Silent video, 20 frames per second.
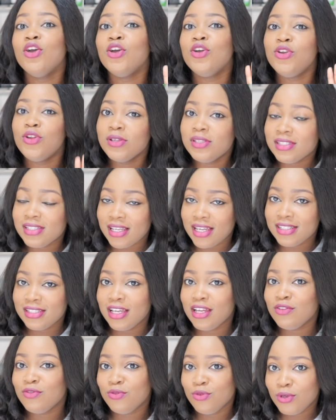Notice I
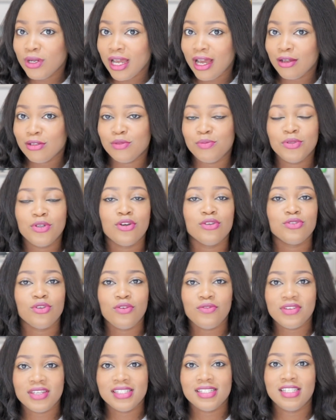said rule out because
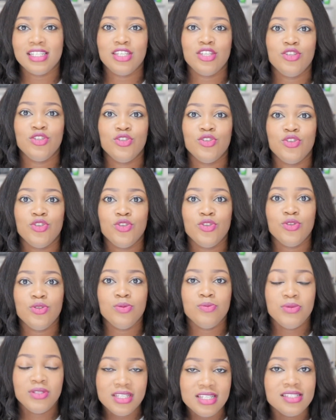obviously
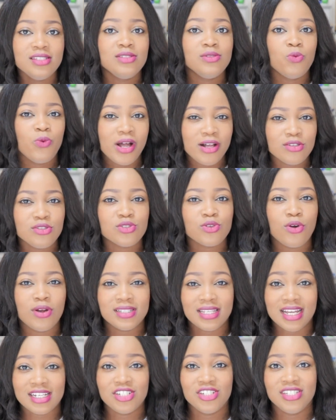this well score
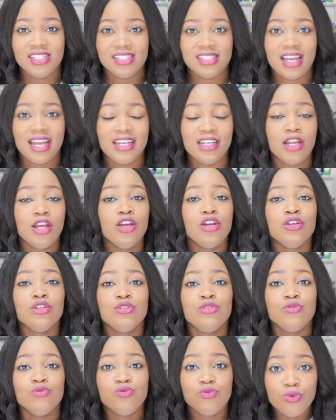is actually designed
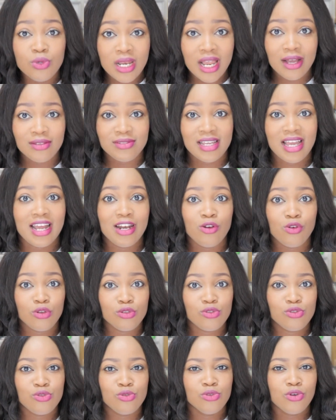to rule out and
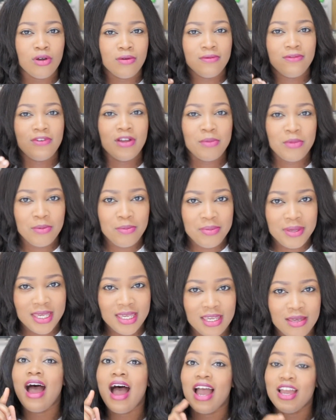not to confirm a
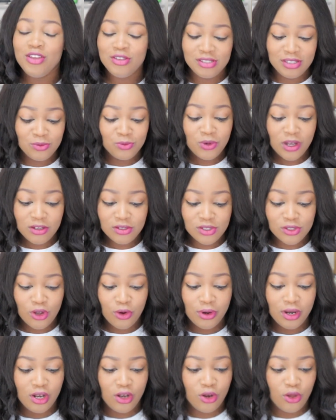PE. I use the well
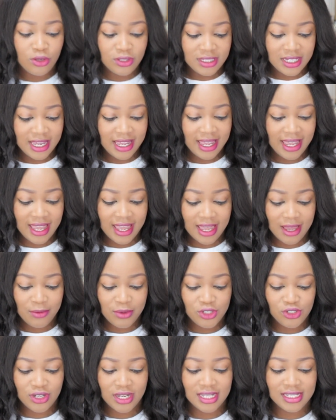score a lot here,
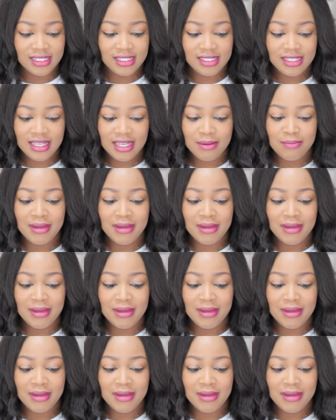which you can see.